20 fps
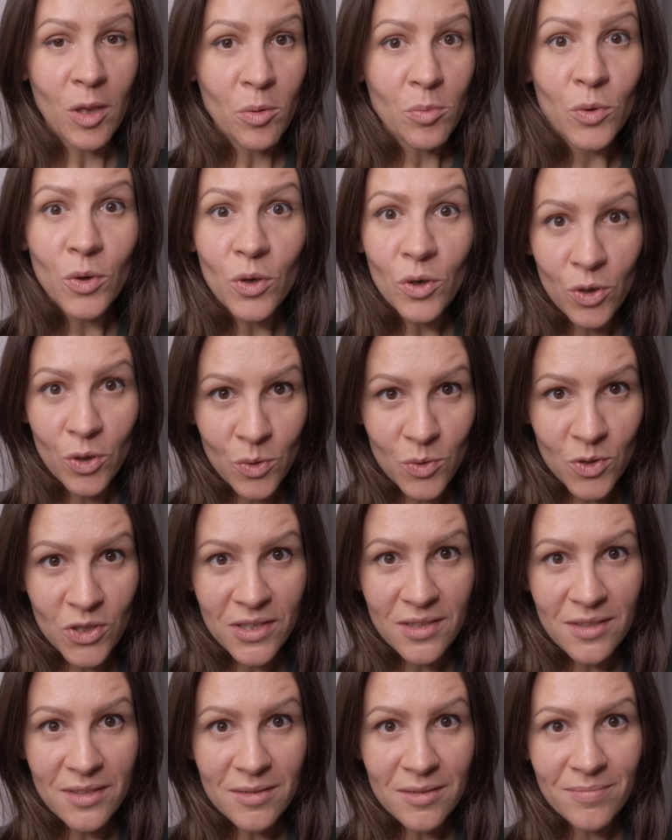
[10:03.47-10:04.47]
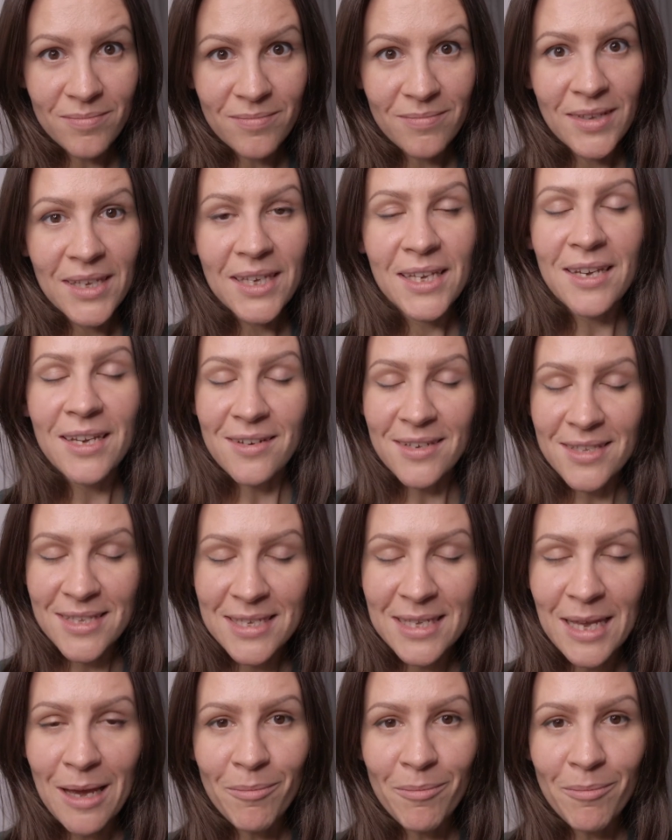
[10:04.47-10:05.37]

valuable conclusions Here's the